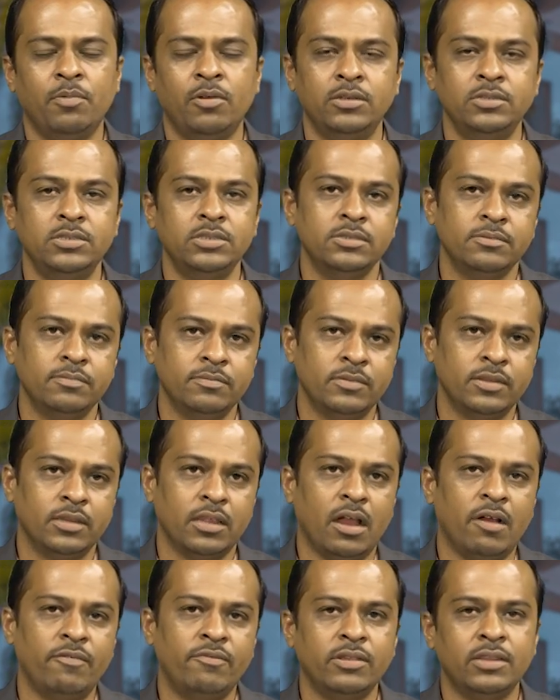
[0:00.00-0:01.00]
point.
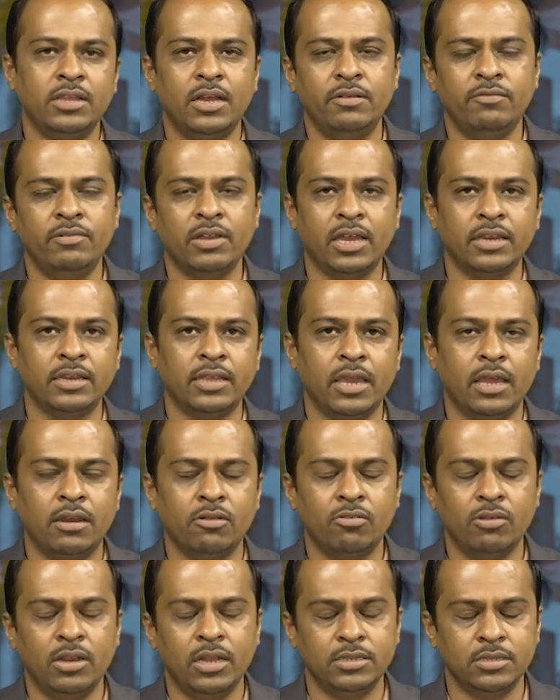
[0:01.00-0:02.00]
After that, we can
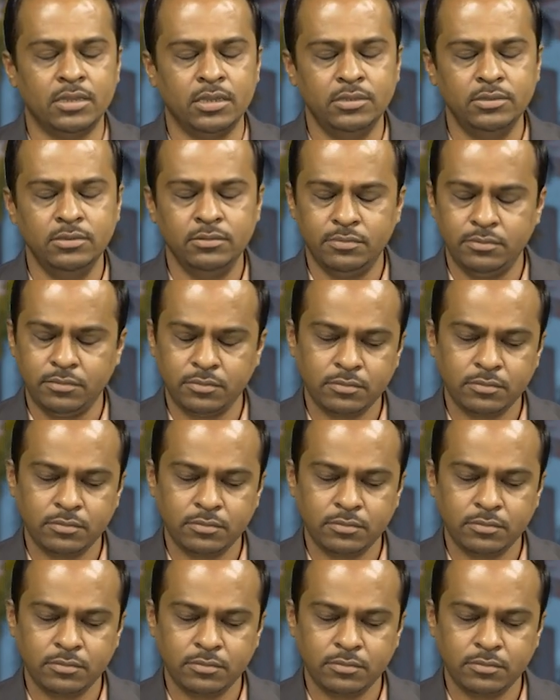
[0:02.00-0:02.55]
calculate the